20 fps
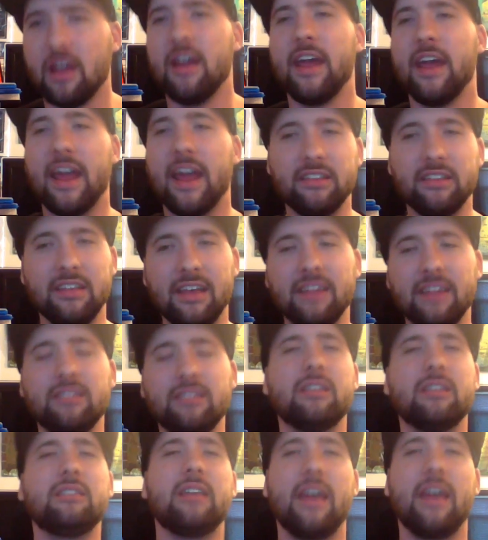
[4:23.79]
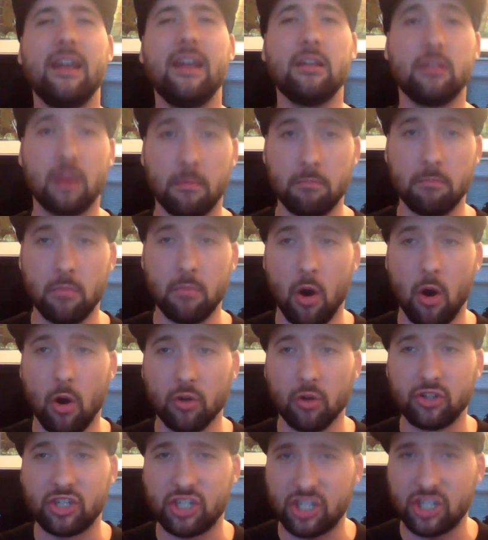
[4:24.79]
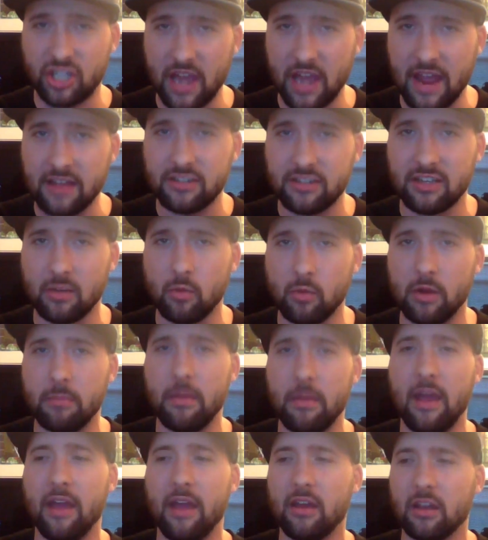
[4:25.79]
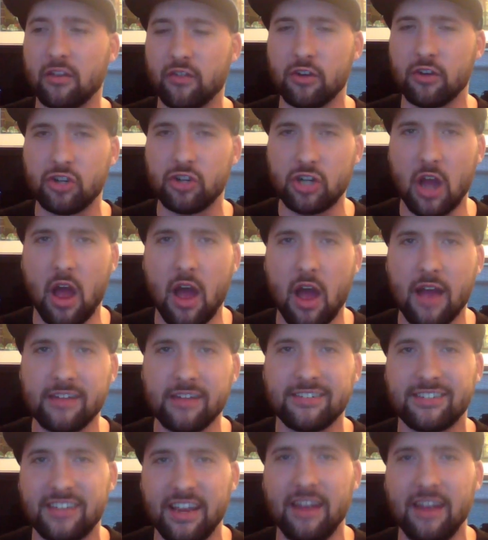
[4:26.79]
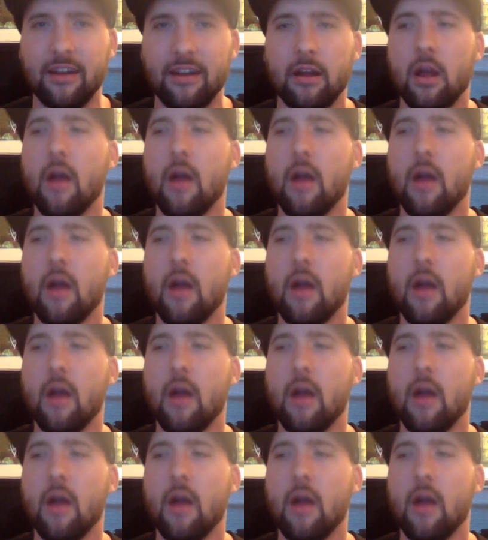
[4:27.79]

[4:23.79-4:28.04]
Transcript: And at the end of the day, the most sense it would make is for John Cena